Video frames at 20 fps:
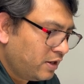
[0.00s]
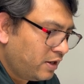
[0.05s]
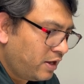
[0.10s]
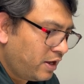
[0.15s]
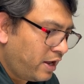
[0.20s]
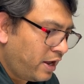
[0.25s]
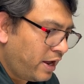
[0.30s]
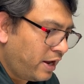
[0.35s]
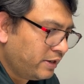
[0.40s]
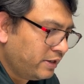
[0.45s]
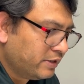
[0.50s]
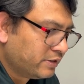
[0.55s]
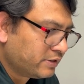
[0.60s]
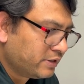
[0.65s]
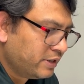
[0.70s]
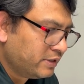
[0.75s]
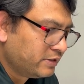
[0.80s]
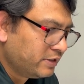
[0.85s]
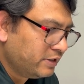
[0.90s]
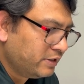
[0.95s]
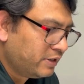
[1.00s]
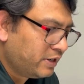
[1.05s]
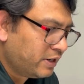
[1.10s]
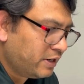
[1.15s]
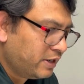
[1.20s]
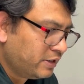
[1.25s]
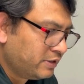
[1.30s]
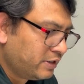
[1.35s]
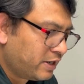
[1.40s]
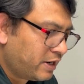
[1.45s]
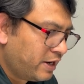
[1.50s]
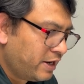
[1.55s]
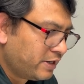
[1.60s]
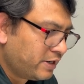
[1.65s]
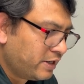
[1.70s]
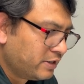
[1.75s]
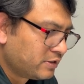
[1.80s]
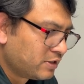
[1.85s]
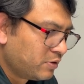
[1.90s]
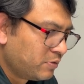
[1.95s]
and it says incorrect the correct
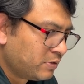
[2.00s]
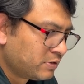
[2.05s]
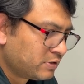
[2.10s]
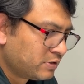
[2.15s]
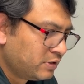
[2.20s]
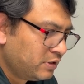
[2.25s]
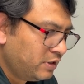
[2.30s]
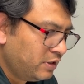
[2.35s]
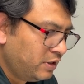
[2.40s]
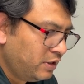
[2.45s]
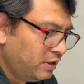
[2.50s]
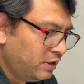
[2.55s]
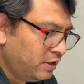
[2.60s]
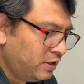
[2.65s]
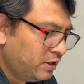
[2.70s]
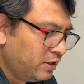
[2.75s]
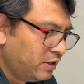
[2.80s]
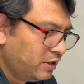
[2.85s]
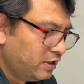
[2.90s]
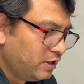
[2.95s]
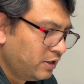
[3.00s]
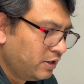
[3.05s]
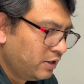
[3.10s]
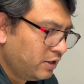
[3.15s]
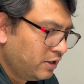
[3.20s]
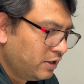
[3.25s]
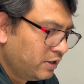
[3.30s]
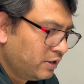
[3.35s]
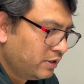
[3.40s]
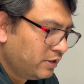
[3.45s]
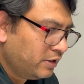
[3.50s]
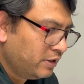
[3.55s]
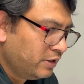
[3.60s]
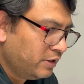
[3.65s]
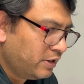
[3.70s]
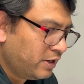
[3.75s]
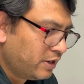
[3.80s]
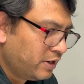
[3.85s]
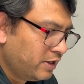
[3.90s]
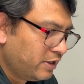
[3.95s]
answer was C
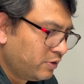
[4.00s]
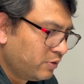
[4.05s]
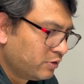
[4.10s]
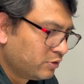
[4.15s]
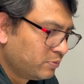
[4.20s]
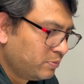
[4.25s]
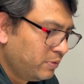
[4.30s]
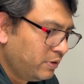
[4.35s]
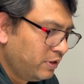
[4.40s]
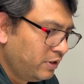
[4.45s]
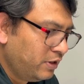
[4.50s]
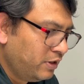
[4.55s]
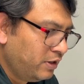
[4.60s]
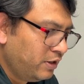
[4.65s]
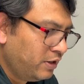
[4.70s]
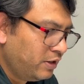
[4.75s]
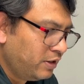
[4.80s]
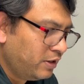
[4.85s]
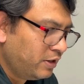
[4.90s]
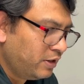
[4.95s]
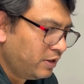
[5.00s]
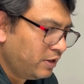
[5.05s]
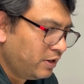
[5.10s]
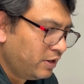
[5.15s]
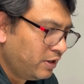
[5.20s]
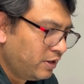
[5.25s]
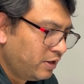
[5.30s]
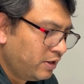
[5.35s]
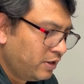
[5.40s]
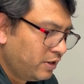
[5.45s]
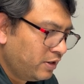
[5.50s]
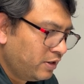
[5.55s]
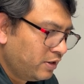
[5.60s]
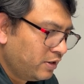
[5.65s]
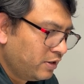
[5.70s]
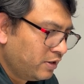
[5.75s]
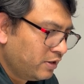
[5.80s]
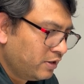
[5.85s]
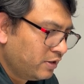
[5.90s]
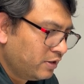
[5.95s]
incorrect was B
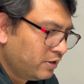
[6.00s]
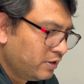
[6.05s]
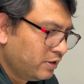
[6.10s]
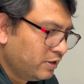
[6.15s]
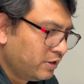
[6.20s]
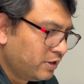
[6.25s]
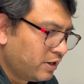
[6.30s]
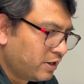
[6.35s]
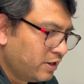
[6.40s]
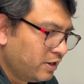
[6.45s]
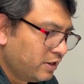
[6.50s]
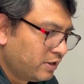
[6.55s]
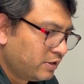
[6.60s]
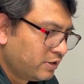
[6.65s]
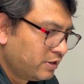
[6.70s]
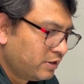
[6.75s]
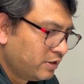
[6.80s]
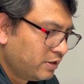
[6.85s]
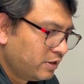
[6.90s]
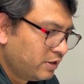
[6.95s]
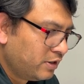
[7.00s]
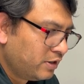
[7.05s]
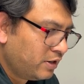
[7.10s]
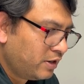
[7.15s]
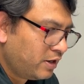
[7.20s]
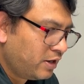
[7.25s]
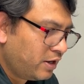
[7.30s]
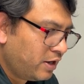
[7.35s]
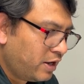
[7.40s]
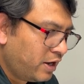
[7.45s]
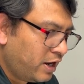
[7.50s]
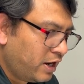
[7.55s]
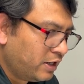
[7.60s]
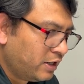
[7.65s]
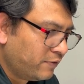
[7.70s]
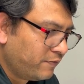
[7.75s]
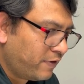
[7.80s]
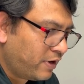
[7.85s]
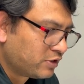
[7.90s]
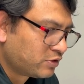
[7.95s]
incorrect and
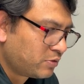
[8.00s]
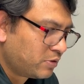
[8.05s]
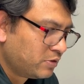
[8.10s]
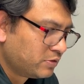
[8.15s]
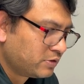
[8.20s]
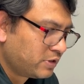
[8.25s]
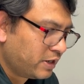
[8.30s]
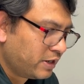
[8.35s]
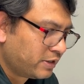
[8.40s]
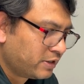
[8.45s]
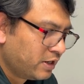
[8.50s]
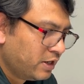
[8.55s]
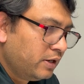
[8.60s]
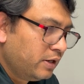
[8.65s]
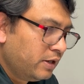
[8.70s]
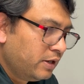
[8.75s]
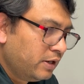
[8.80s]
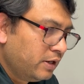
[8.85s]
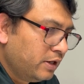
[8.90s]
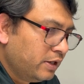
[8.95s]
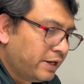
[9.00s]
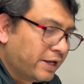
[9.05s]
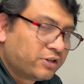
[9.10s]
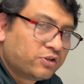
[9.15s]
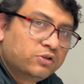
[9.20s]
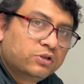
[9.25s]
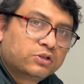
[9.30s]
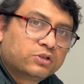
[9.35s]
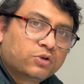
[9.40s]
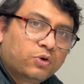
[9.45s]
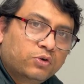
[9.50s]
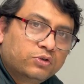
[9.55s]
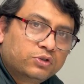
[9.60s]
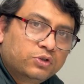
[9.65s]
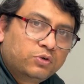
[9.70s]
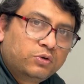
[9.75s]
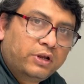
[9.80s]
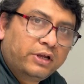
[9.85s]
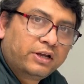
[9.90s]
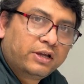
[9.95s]
the first one was correct it actually shows
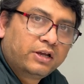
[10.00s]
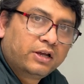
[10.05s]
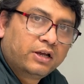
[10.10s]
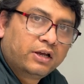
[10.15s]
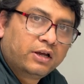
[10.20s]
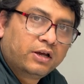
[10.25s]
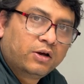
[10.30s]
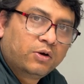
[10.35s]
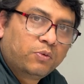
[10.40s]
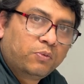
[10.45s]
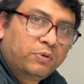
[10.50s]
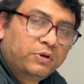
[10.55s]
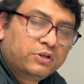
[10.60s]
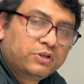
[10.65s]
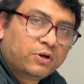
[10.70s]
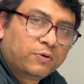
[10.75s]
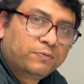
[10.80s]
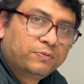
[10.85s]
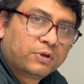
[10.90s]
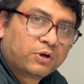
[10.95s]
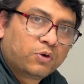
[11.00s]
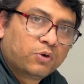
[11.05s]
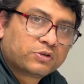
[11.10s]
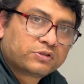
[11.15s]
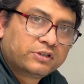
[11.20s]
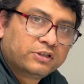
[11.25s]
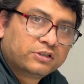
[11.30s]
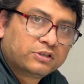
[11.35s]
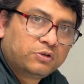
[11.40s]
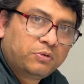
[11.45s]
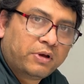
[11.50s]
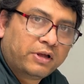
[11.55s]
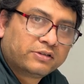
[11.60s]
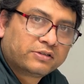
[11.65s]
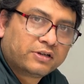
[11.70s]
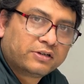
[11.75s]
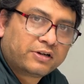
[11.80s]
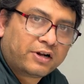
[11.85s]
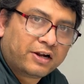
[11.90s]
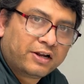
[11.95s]
you like uh, which of the questions you
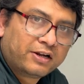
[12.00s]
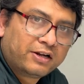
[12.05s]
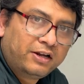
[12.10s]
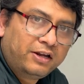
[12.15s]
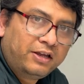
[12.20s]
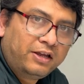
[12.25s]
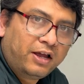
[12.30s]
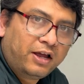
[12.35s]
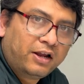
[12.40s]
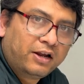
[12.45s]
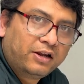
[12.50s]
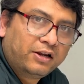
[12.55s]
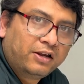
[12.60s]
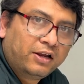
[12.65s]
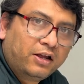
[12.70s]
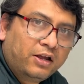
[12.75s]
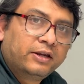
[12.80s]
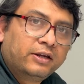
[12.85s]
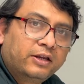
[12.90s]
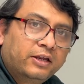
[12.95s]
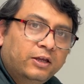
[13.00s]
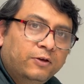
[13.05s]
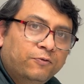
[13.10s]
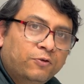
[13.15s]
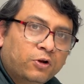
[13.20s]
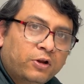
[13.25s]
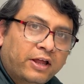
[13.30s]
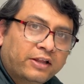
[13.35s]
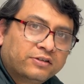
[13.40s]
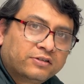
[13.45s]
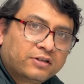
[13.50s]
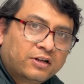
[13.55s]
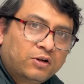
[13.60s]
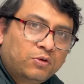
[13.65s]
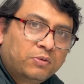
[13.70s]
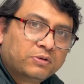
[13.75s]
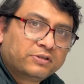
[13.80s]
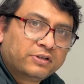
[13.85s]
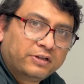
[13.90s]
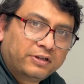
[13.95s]
answered correctly and if your answer
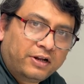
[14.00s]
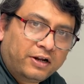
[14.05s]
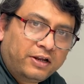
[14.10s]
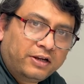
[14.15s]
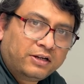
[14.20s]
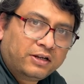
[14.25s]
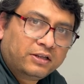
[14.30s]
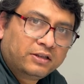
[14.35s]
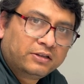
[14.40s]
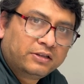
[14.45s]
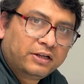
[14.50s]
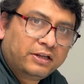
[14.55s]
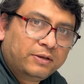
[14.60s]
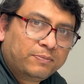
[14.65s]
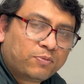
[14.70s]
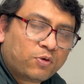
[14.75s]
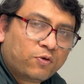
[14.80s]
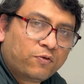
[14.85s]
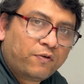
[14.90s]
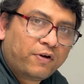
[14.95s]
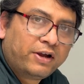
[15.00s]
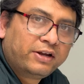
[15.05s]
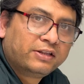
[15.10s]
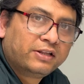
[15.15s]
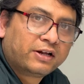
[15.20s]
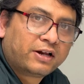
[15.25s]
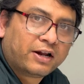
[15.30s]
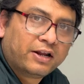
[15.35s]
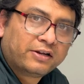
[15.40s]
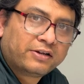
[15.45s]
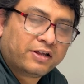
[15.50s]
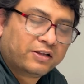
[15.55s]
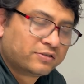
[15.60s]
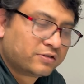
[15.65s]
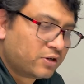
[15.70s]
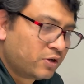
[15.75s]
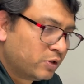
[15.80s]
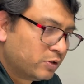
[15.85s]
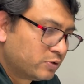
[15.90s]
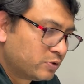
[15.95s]
was incorrect then it provide the correct
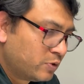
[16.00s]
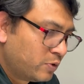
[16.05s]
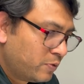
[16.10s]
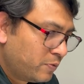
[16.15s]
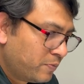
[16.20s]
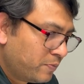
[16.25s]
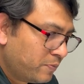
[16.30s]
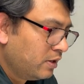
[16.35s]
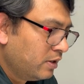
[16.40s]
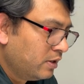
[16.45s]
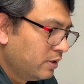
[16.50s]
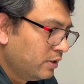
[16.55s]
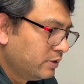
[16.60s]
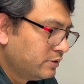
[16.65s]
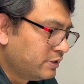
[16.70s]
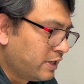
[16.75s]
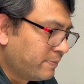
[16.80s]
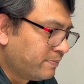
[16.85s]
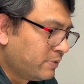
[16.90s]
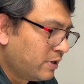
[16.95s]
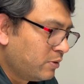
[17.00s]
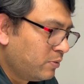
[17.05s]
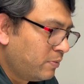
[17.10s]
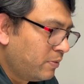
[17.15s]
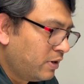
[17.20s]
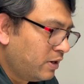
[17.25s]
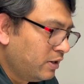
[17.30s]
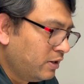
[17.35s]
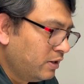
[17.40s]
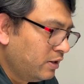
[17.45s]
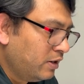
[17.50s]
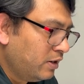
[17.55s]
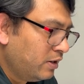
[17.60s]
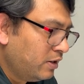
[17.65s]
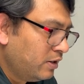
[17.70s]
answer also chapter 1